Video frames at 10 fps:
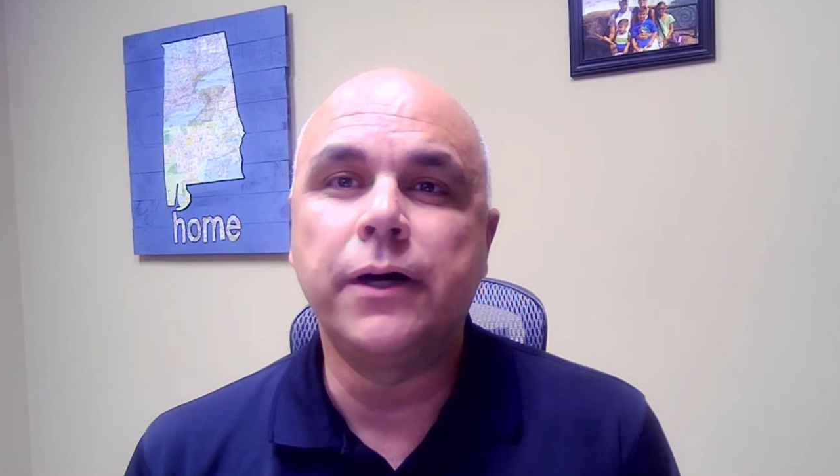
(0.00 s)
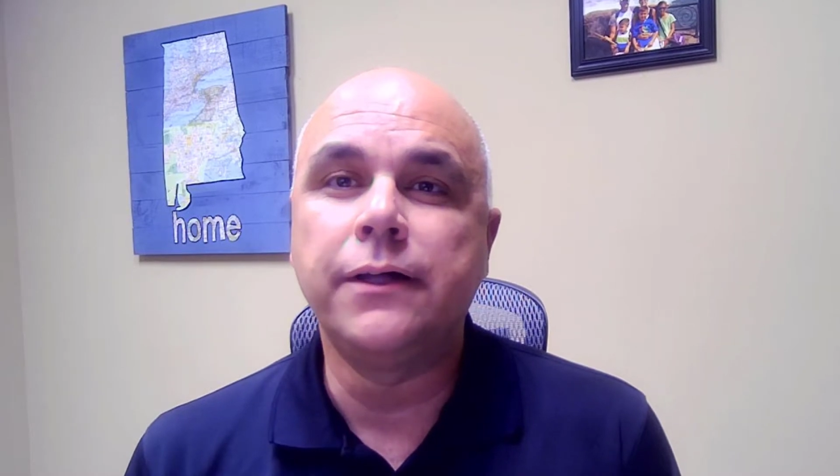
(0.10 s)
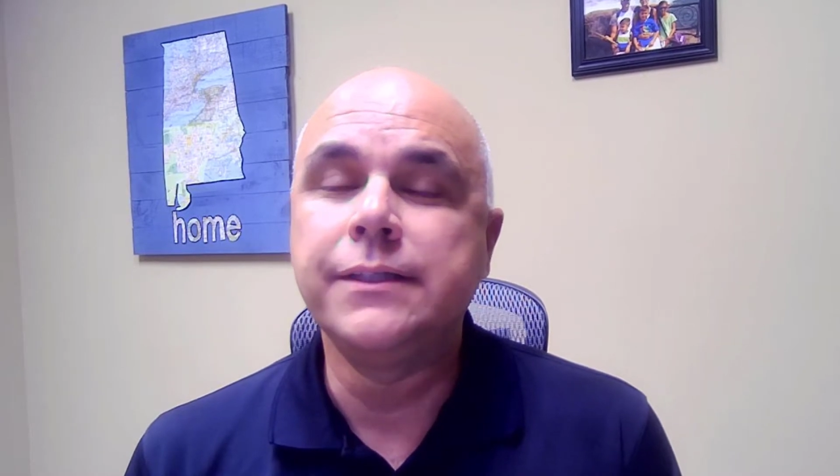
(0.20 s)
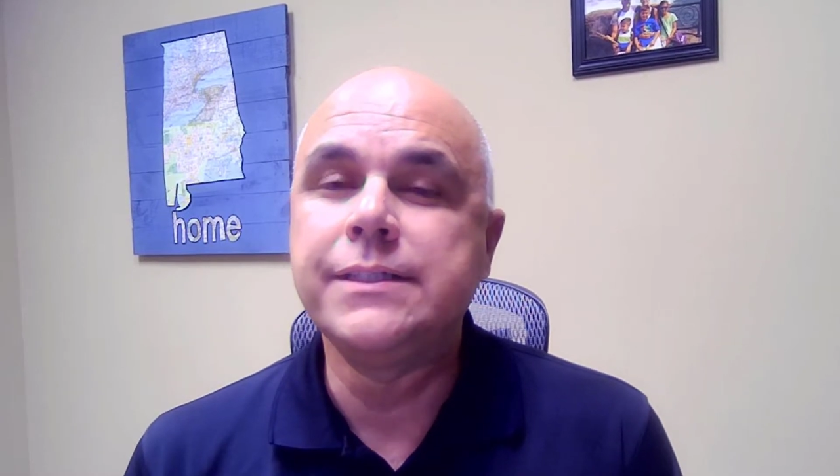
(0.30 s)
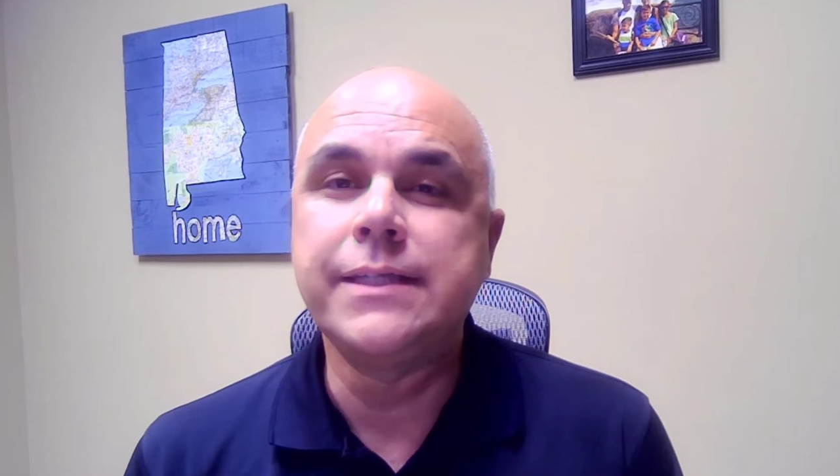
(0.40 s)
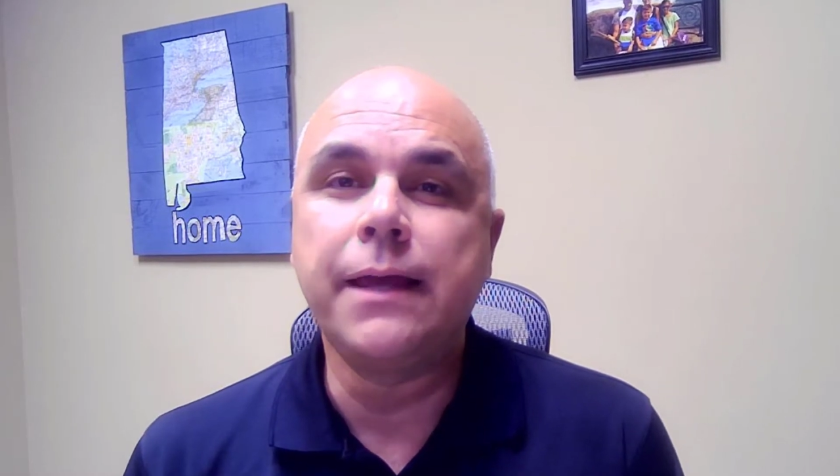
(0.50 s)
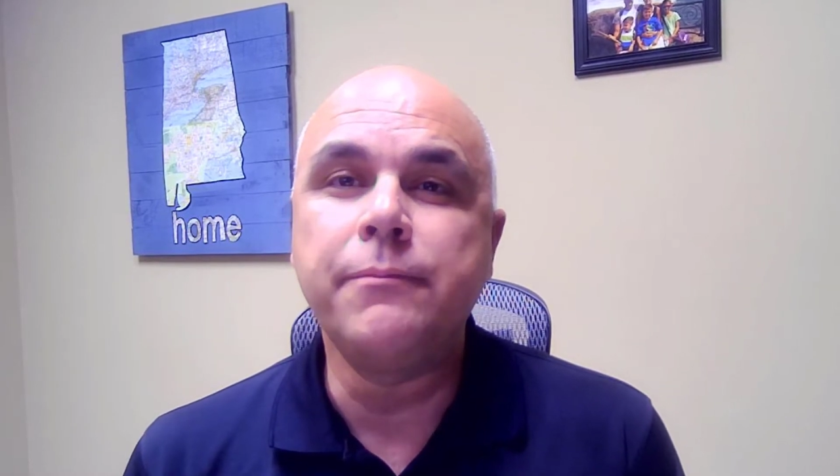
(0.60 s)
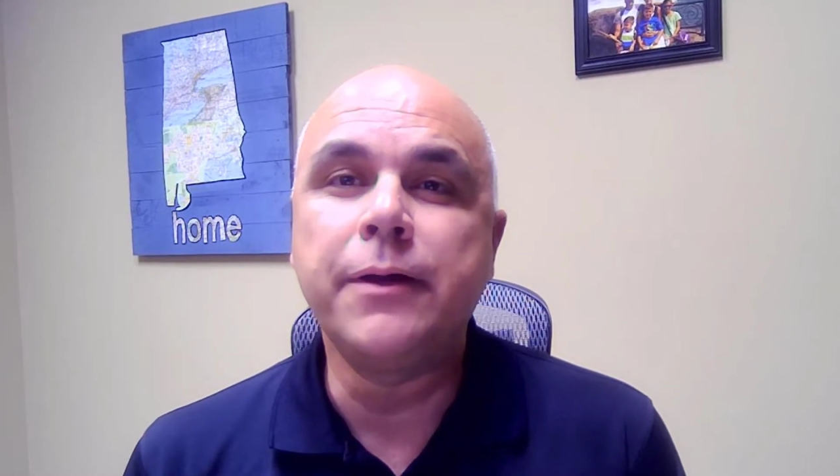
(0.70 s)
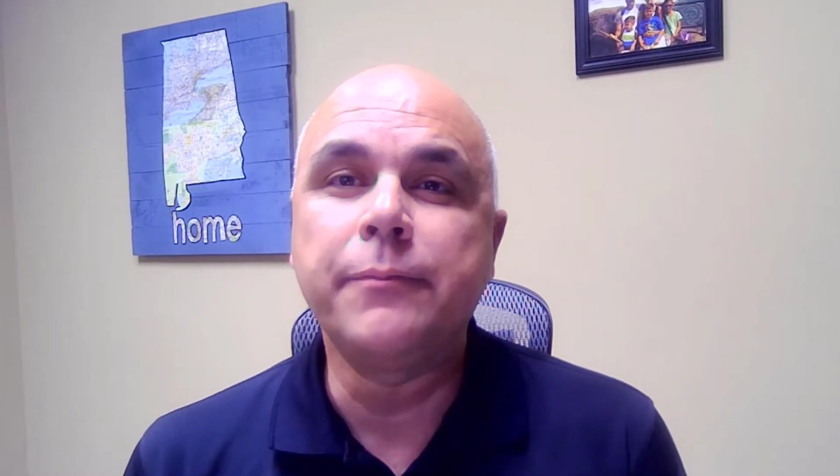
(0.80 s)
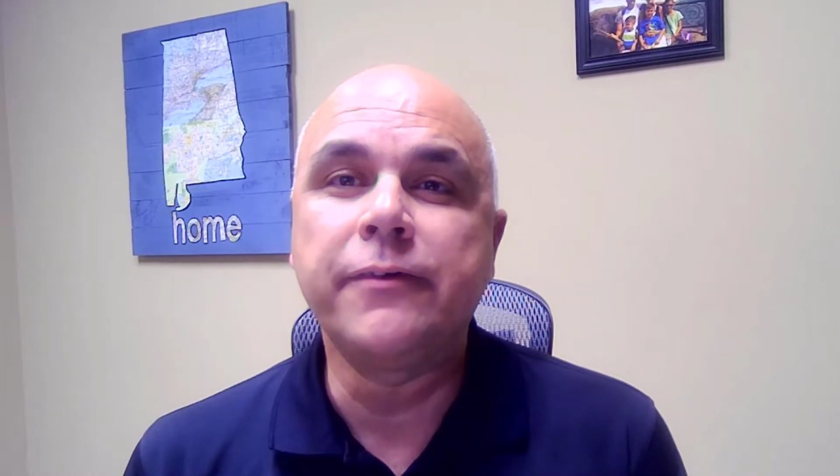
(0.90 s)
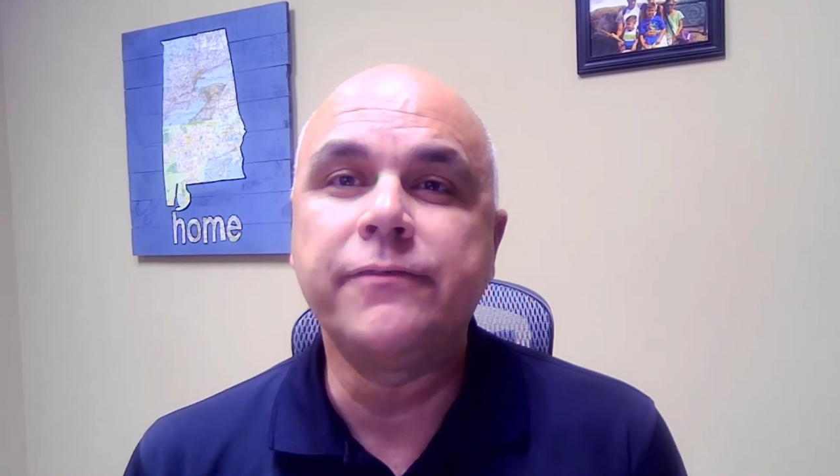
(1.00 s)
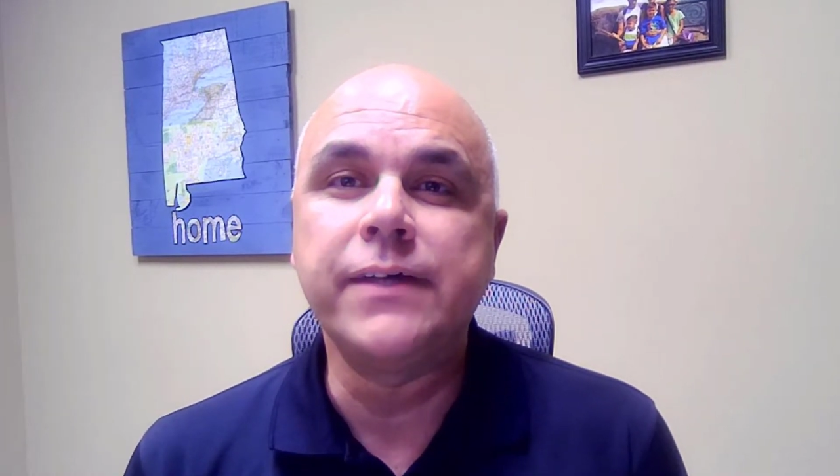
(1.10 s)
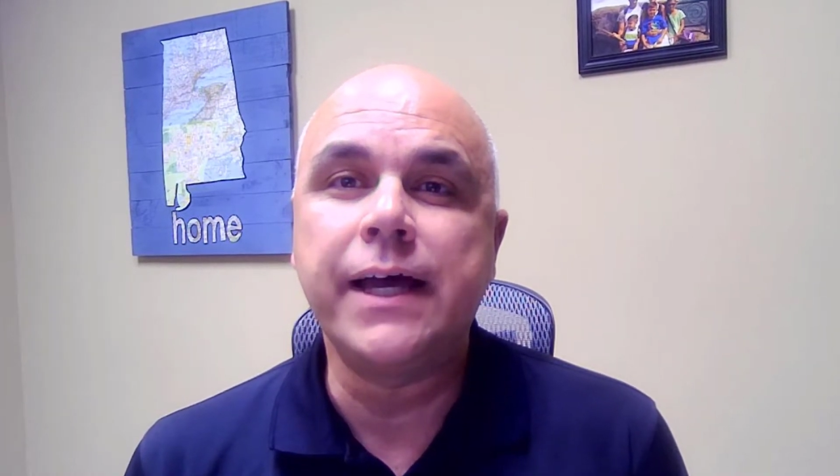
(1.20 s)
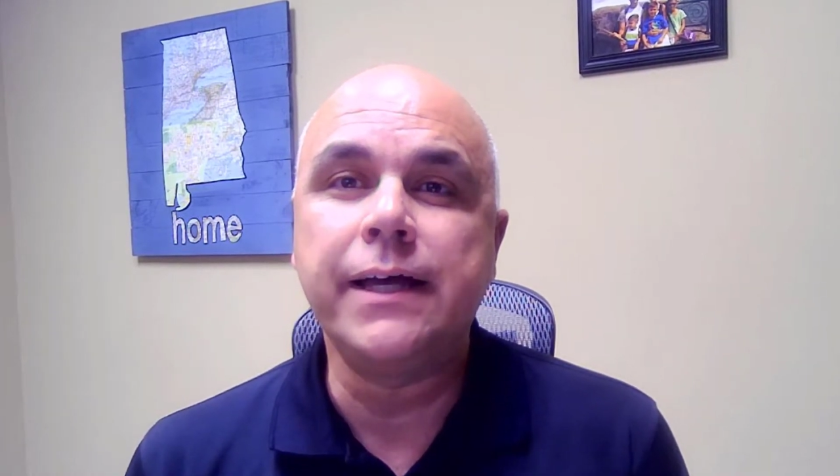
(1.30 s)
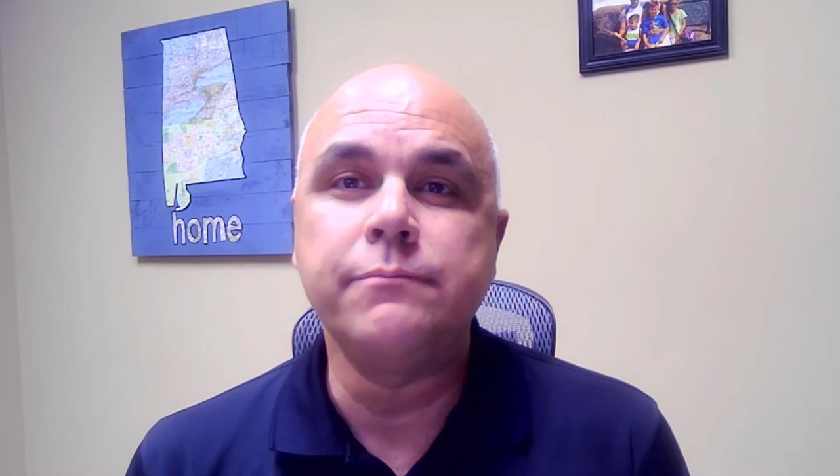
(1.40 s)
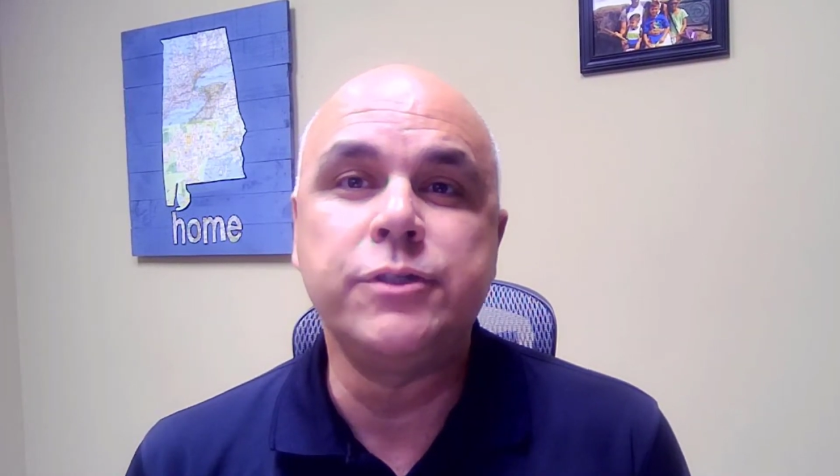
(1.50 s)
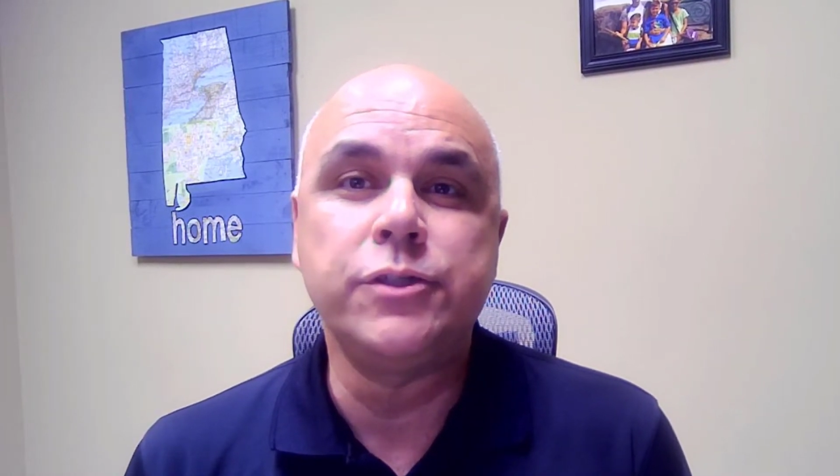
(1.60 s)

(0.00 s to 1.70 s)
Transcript: the same number of times,